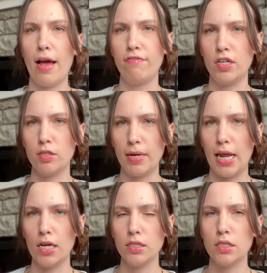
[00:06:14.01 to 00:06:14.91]
I finished my
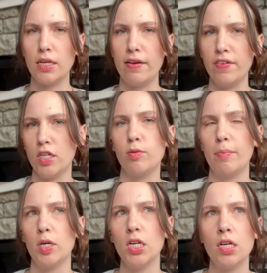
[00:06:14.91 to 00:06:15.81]
nails. I finished my
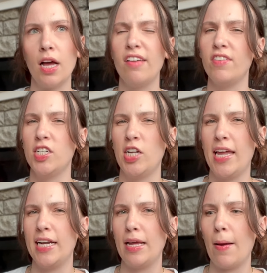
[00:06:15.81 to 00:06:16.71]
book. I finished
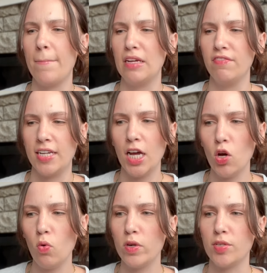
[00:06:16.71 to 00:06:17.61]
editing my
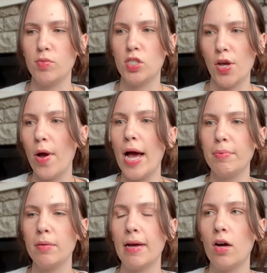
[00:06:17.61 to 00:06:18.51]
video, which I'm so
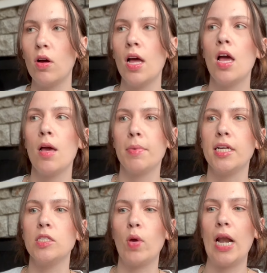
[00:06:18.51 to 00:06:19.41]
happy about
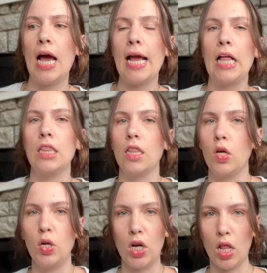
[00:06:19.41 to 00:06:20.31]
because when I
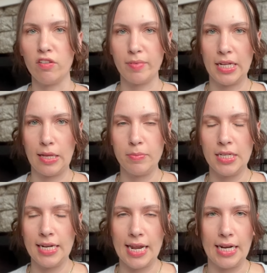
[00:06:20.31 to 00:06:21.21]
loaded all of my clips
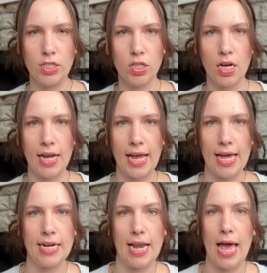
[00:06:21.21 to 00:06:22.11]
in and I saw I
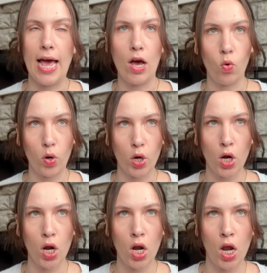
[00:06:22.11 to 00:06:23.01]
had an hour
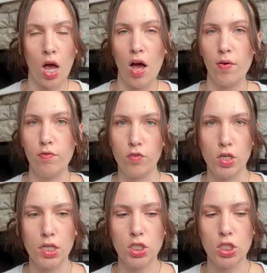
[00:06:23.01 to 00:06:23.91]
of
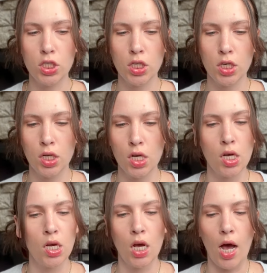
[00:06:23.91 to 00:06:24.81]
footage
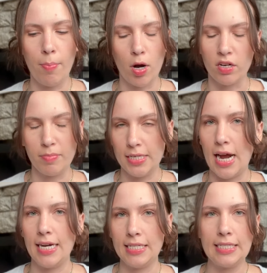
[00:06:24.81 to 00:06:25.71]
a part of me
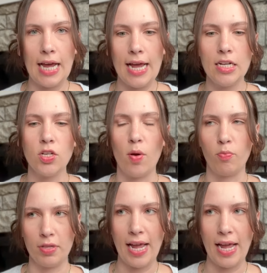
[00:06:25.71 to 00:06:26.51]
died inside. So I'm really